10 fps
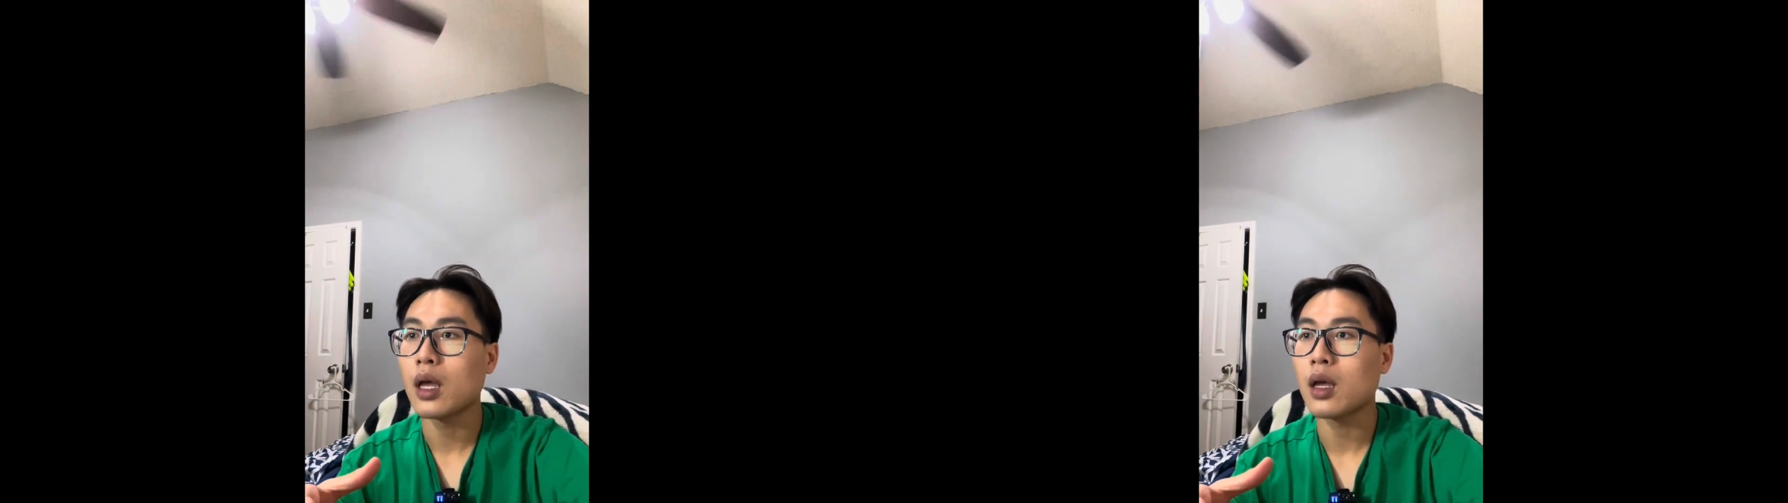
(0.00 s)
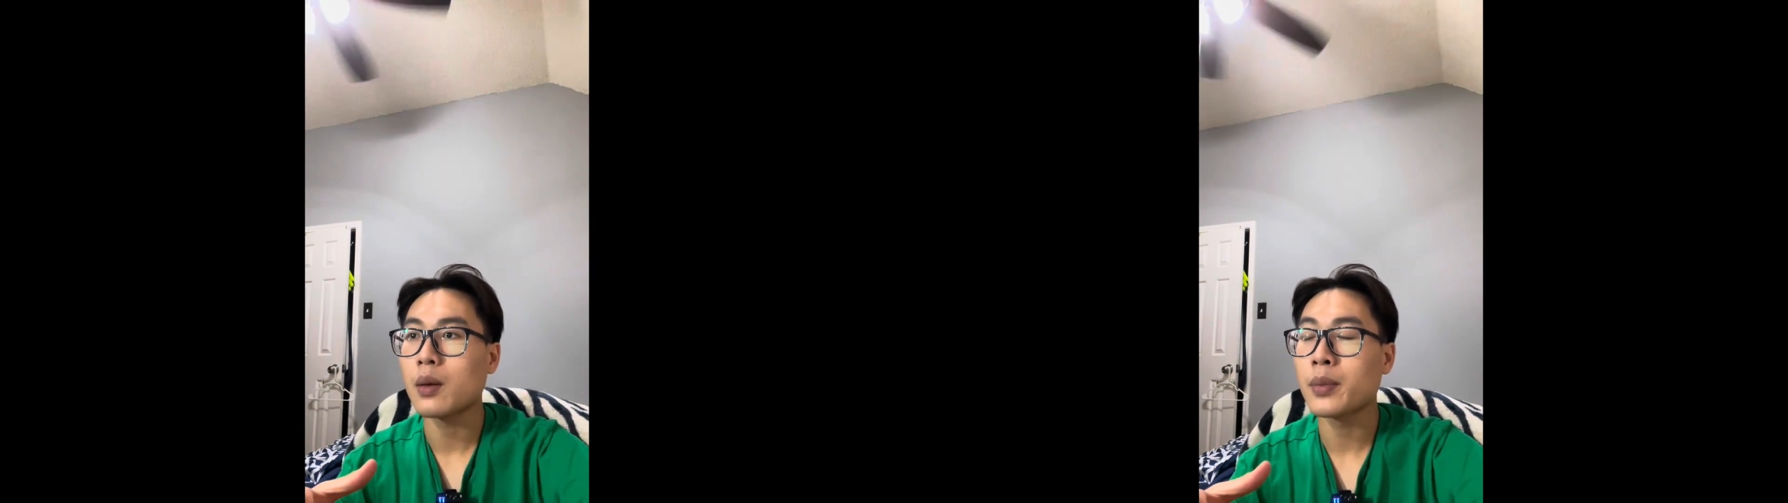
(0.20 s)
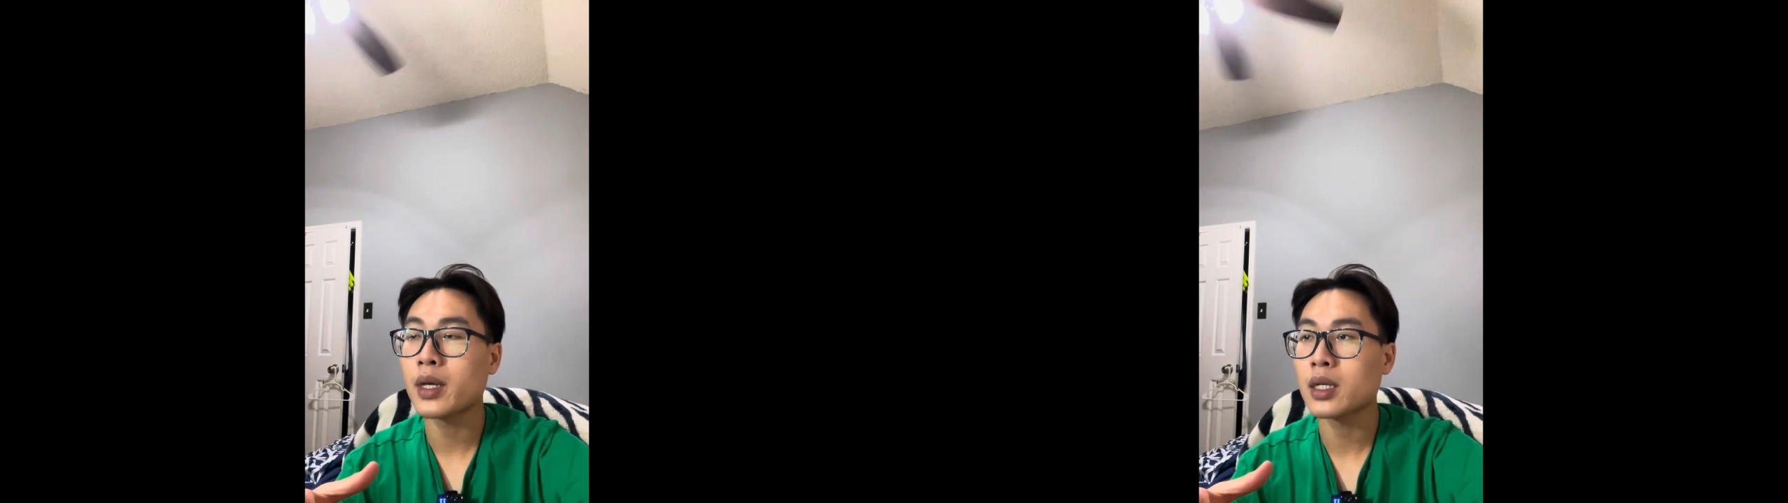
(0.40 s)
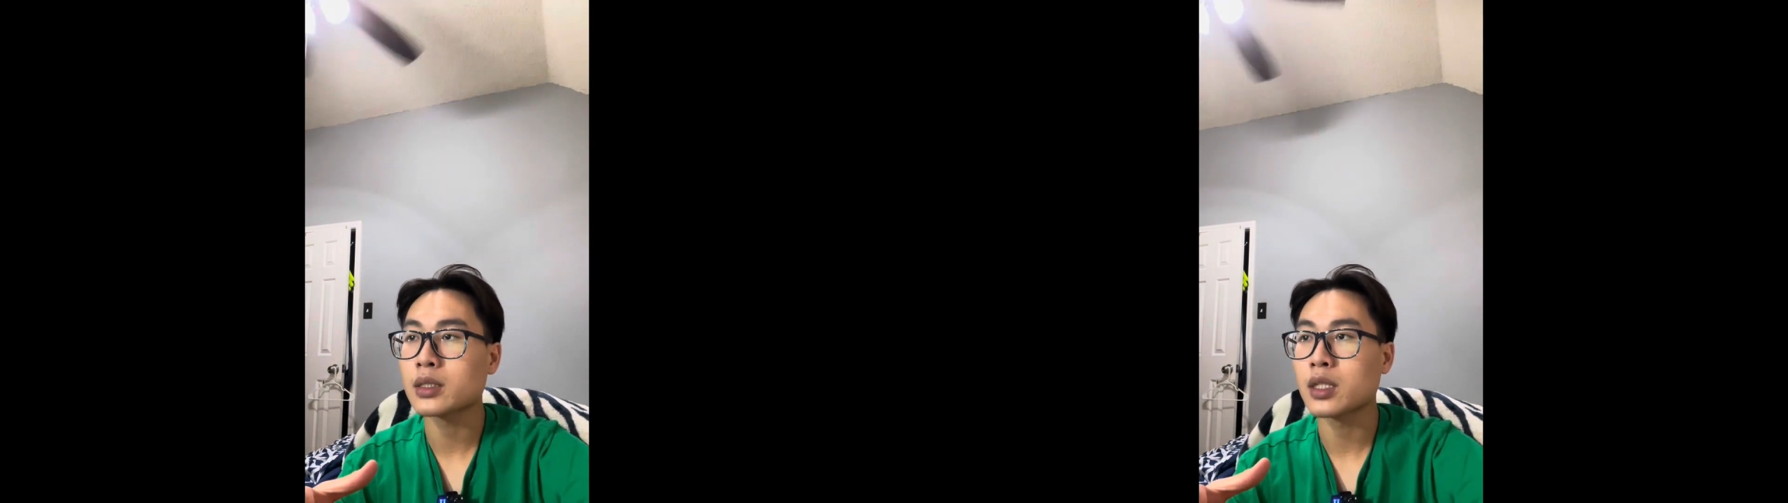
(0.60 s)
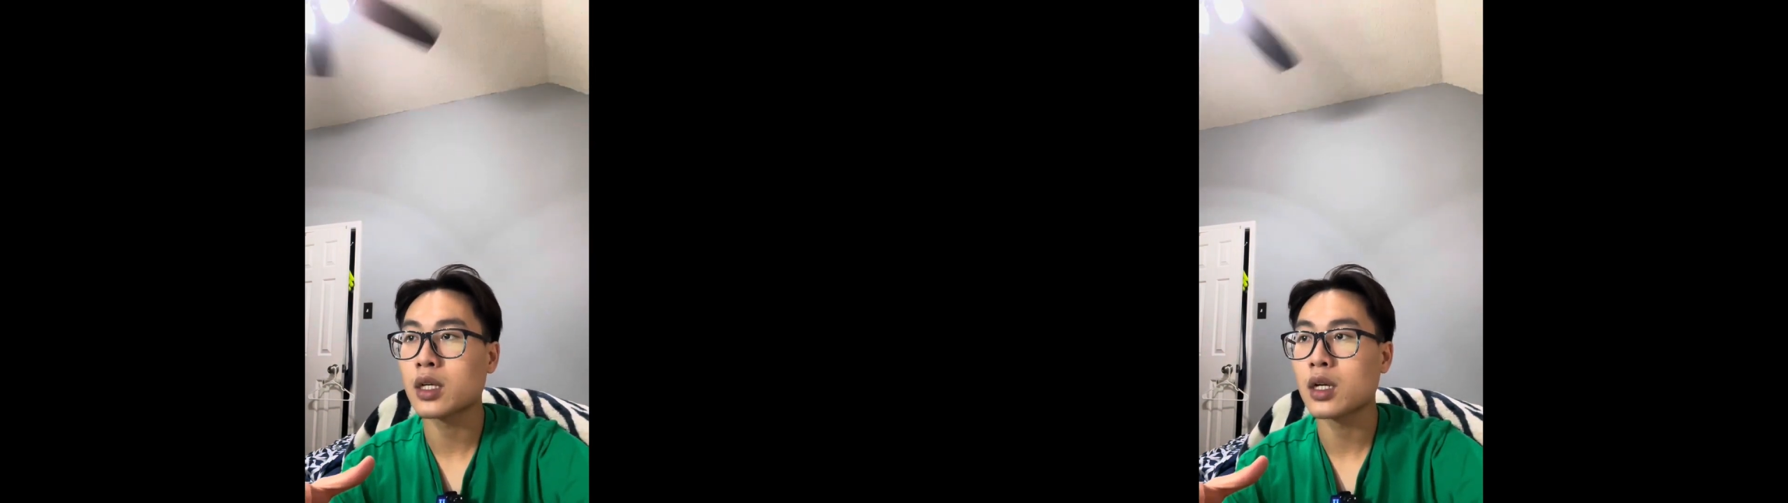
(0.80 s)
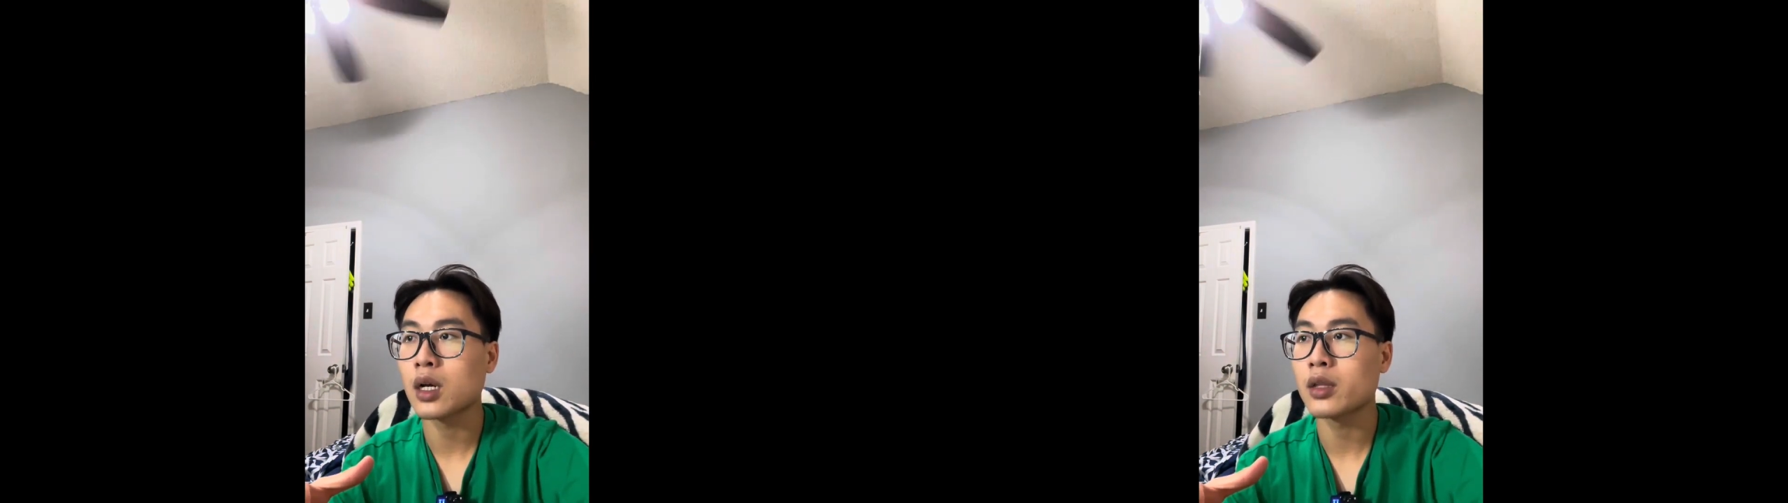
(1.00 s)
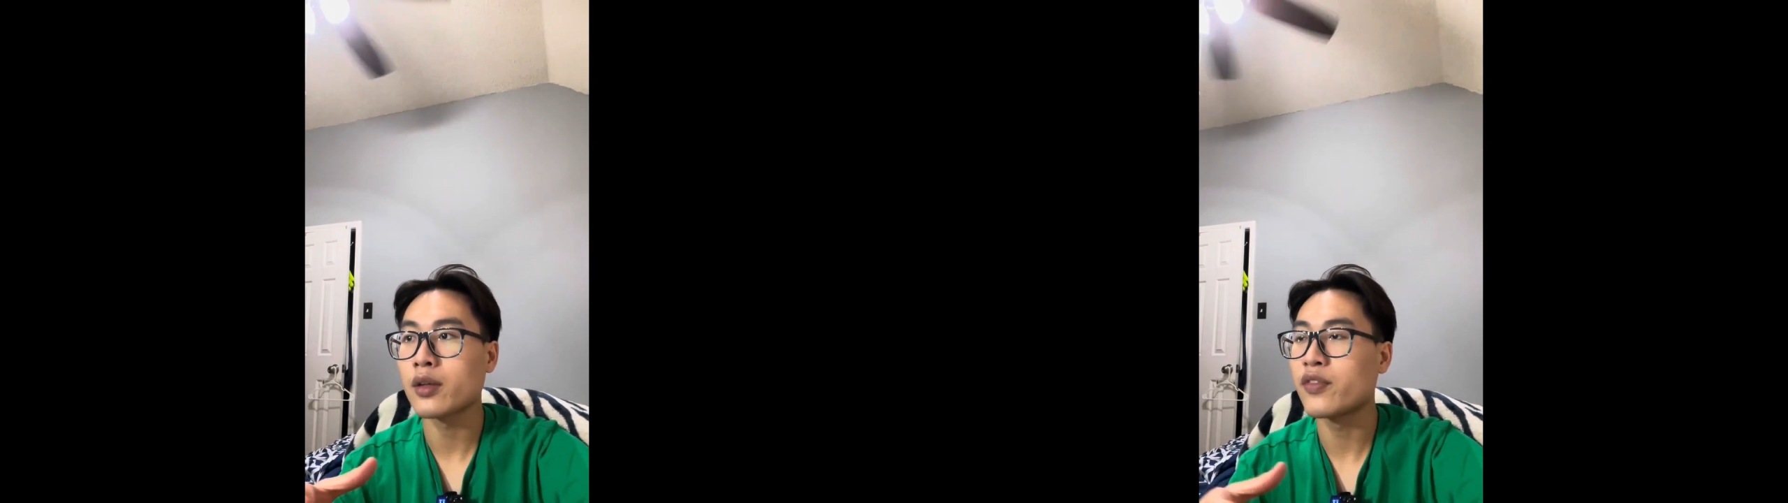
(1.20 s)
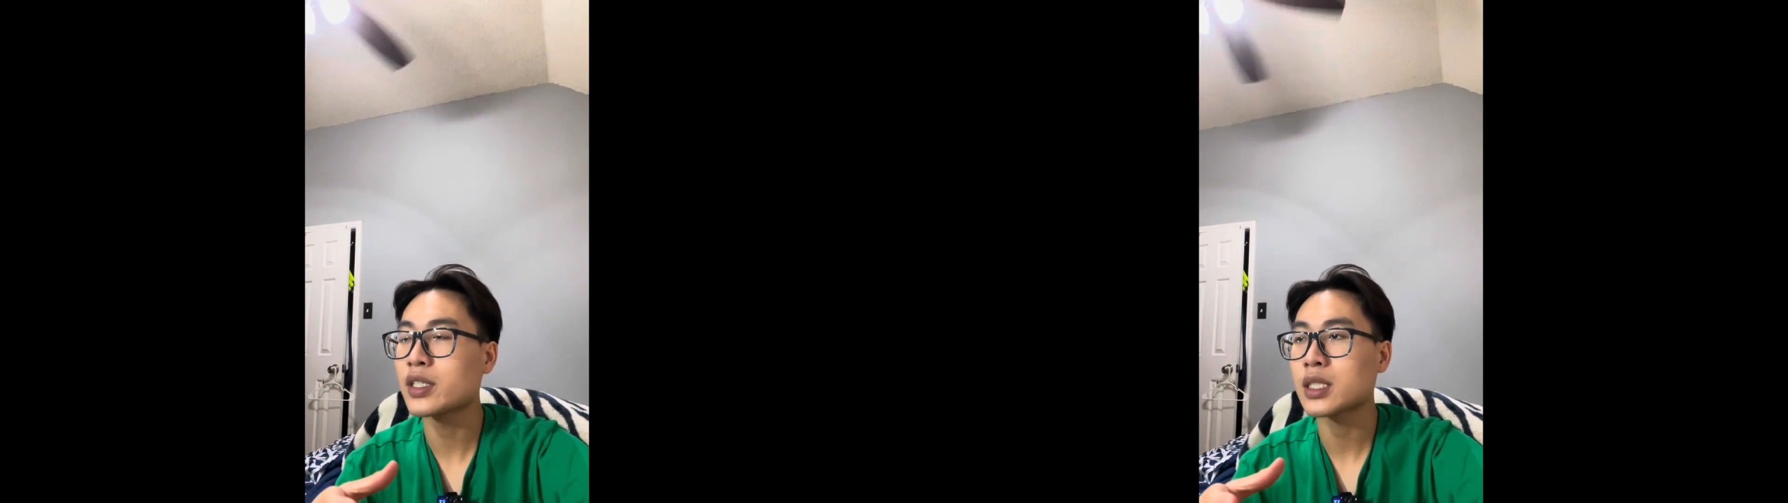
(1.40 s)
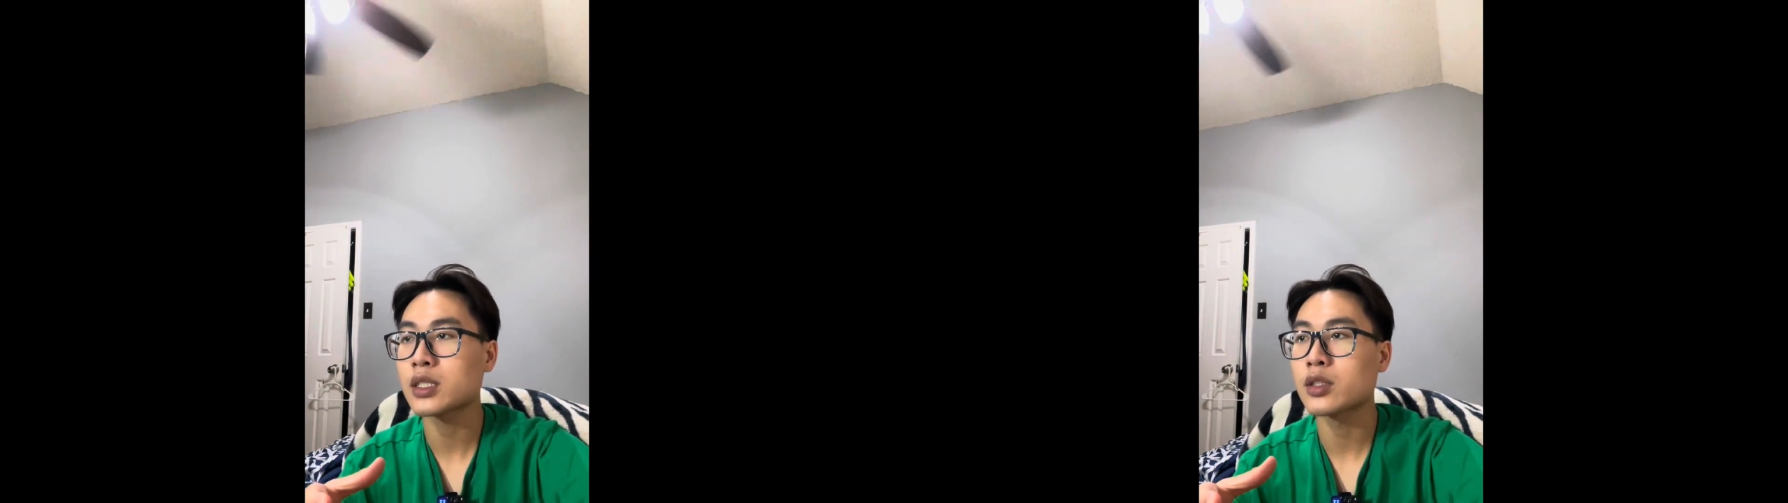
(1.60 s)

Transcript: because the V60,